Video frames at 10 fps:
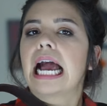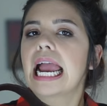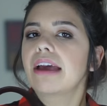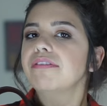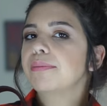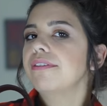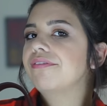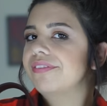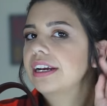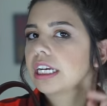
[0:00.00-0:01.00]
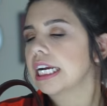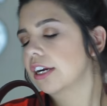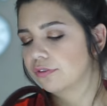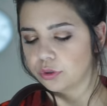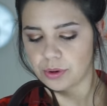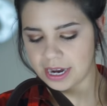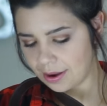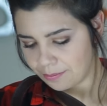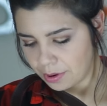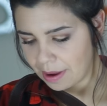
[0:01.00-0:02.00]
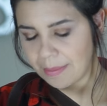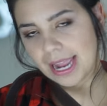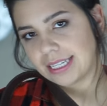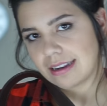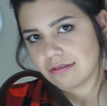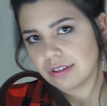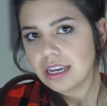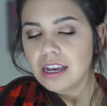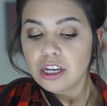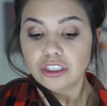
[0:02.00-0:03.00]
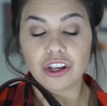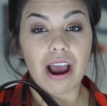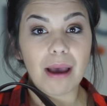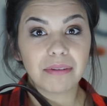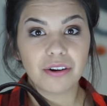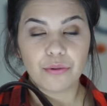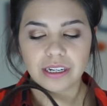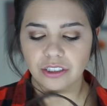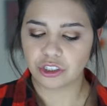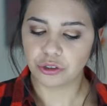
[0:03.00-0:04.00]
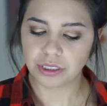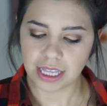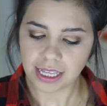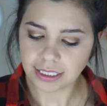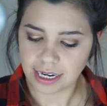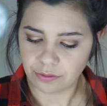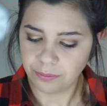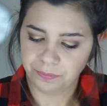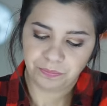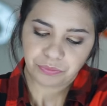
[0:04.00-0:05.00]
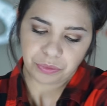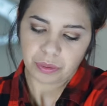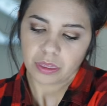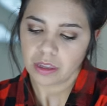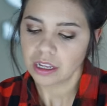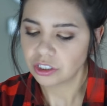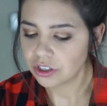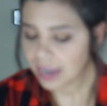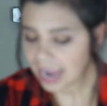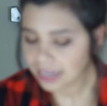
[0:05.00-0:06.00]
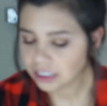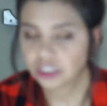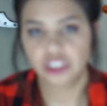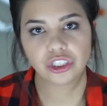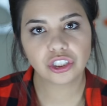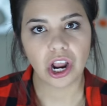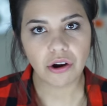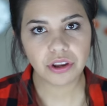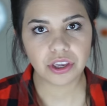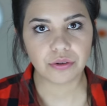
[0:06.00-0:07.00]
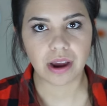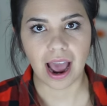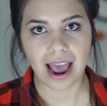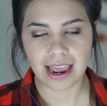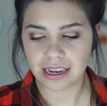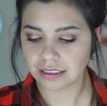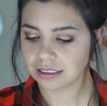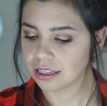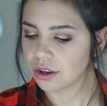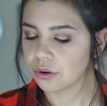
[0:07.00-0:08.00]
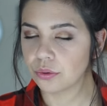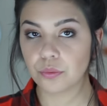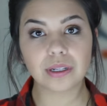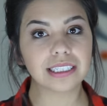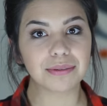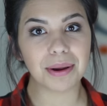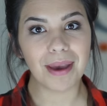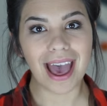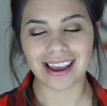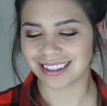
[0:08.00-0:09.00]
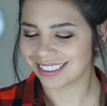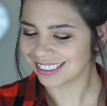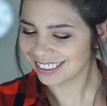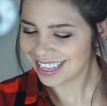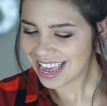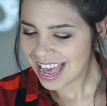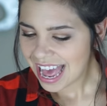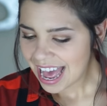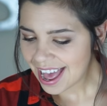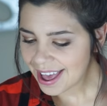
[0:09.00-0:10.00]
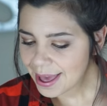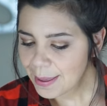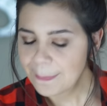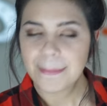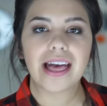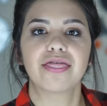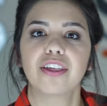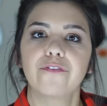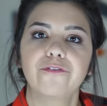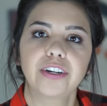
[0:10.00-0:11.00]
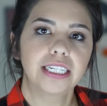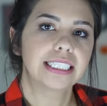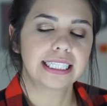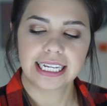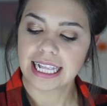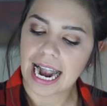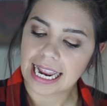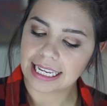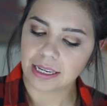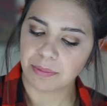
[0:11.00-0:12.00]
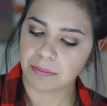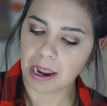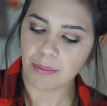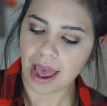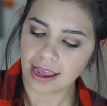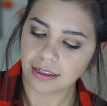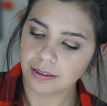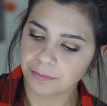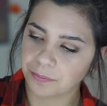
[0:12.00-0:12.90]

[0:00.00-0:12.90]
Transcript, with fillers: I have to be very careful when I put my bag down. So I'm going to set this down so that I can show you guys what's in my bag. Um, the first thing that I keep in my bag